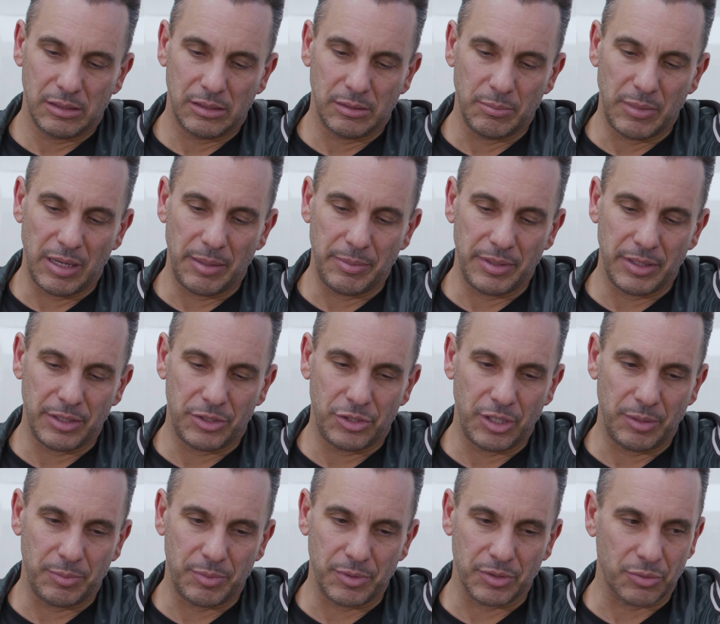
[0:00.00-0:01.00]
maybe the
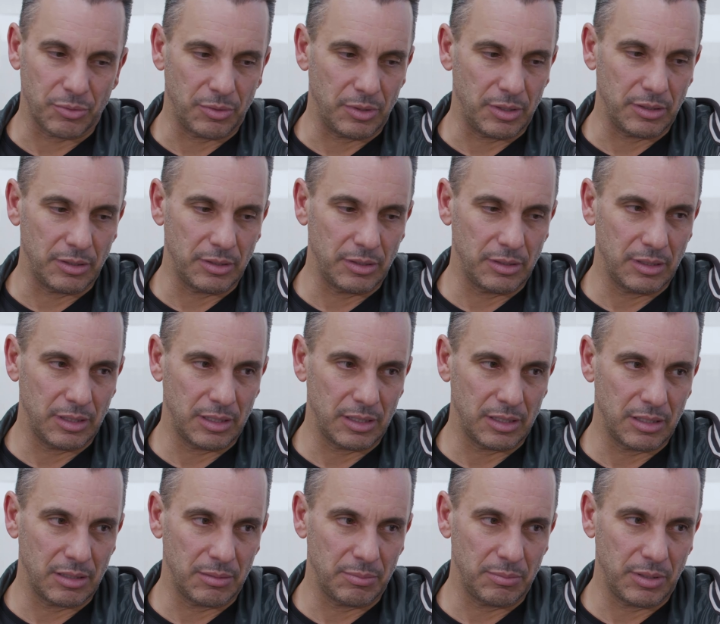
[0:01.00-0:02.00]
cheapest one
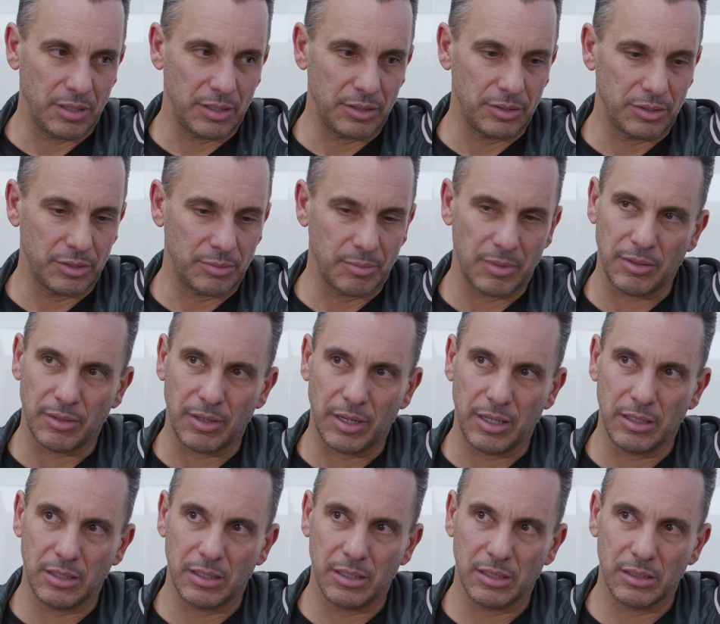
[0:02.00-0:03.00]
out of the bunch. Am I
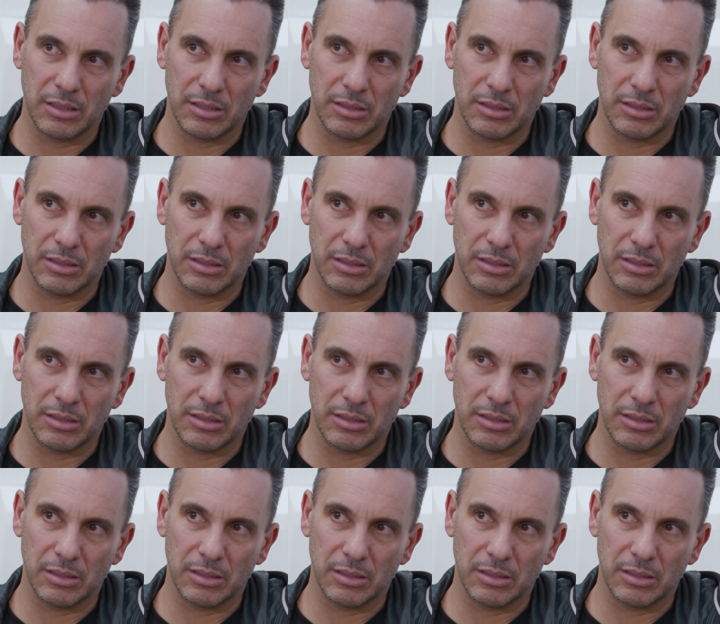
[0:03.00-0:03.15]
right?